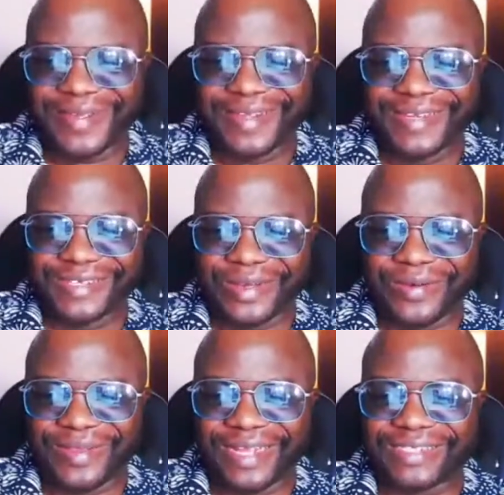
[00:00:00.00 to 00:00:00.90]

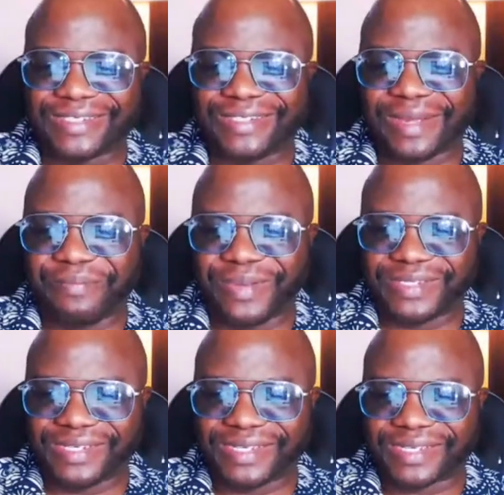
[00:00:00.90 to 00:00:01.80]
So let's jump
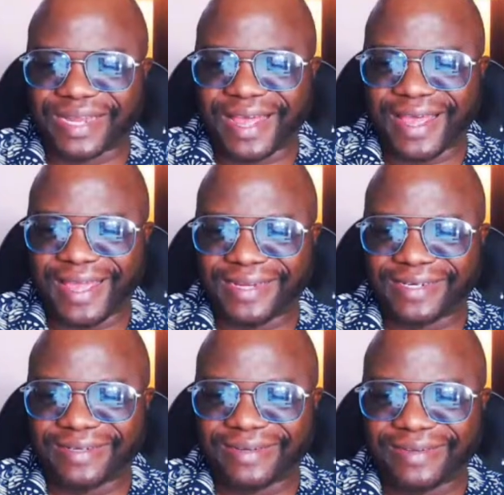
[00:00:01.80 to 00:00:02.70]
into the slide
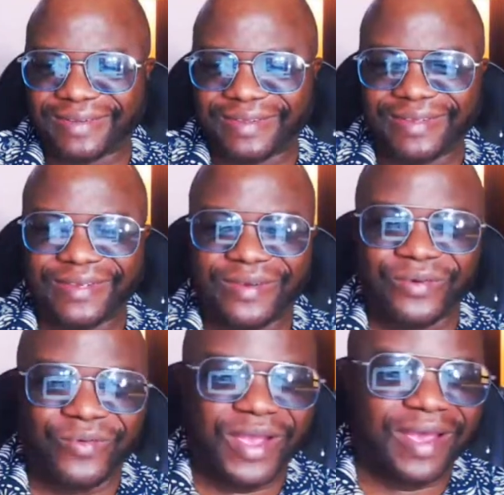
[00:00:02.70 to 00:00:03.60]

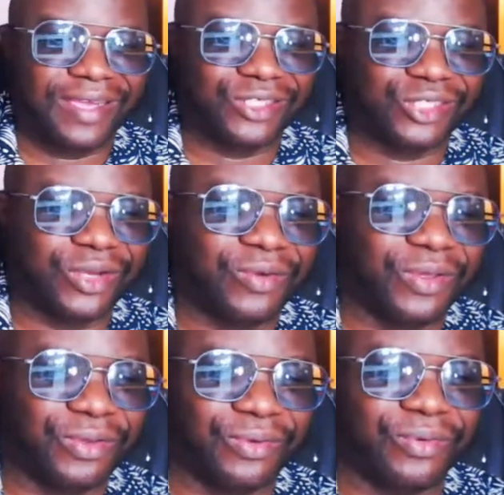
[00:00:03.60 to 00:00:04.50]
where I show
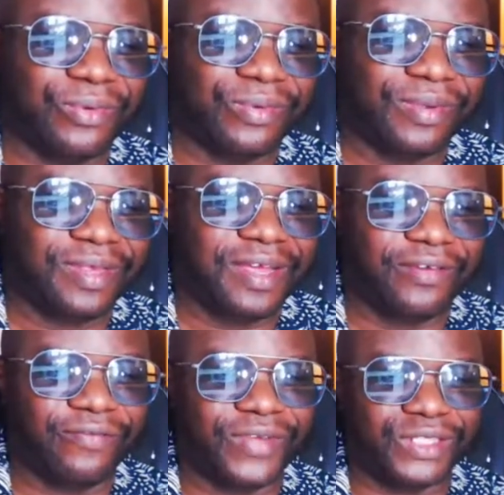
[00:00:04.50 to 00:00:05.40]
you a
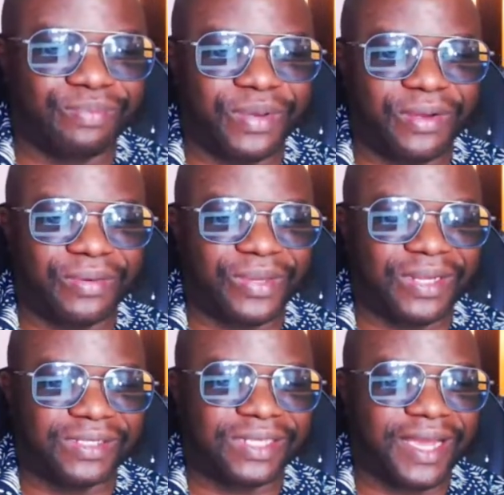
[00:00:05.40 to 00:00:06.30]
fishbone
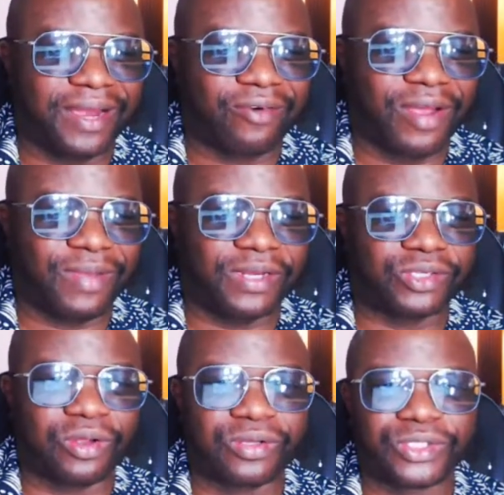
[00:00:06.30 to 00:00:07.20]
diagram. It
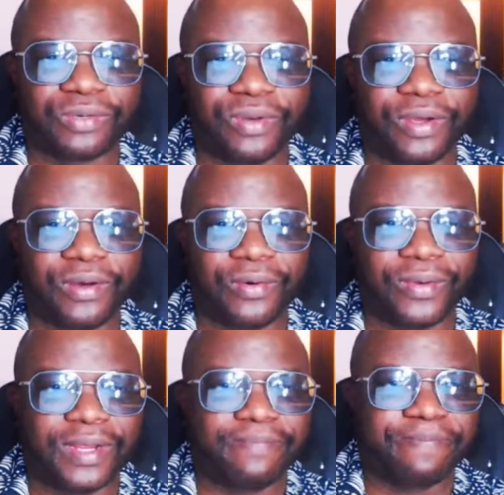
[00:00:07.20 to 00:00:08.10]
is also
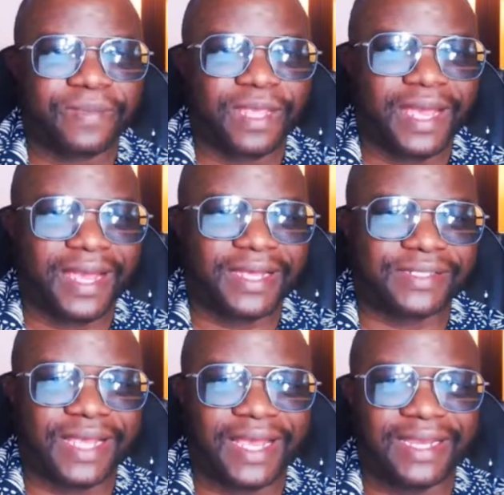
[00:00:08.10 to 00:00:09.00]
known
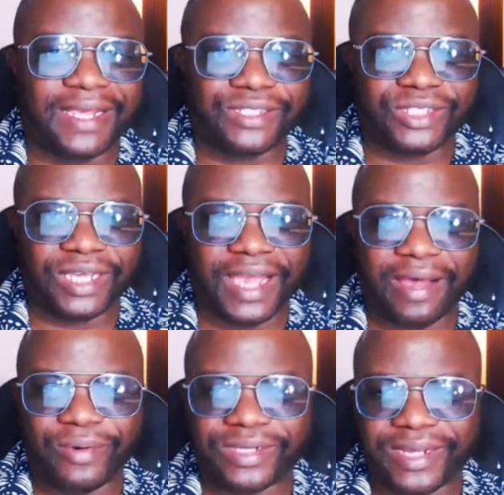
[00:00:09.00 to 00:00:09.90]
as an
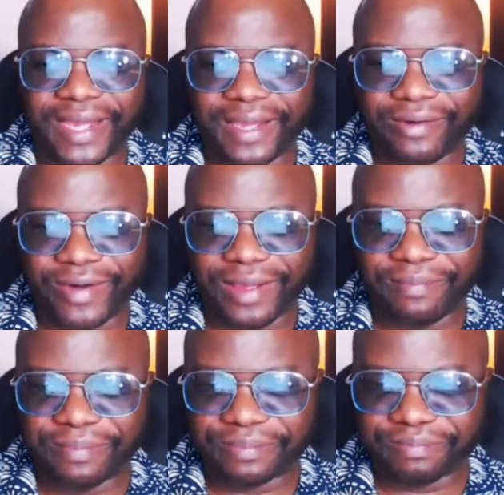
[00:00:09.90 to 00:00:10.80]
Ishikawa diagram.
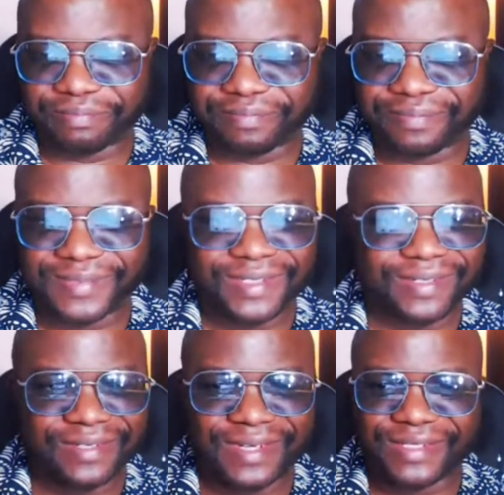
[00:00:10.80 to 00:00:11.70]

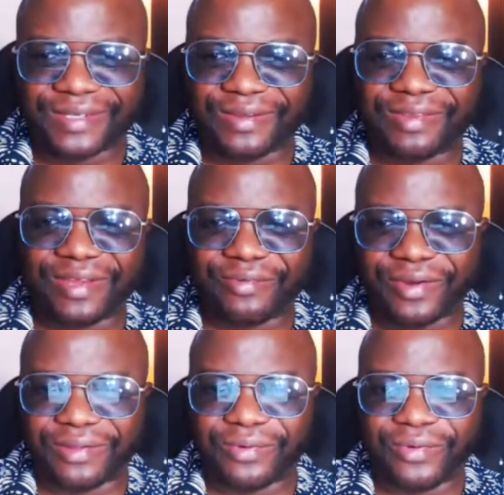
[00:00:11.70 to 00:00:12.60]
So let's go there
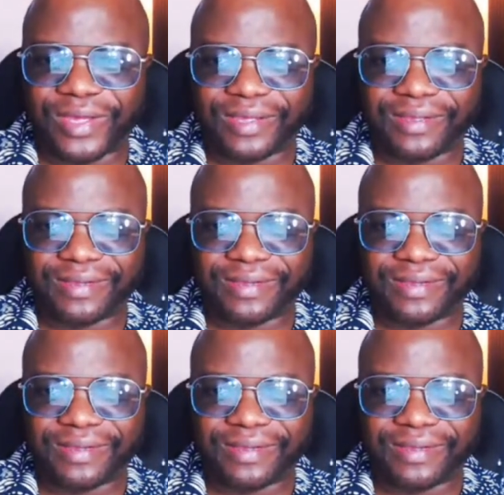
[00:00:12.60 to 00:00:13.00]
real quick.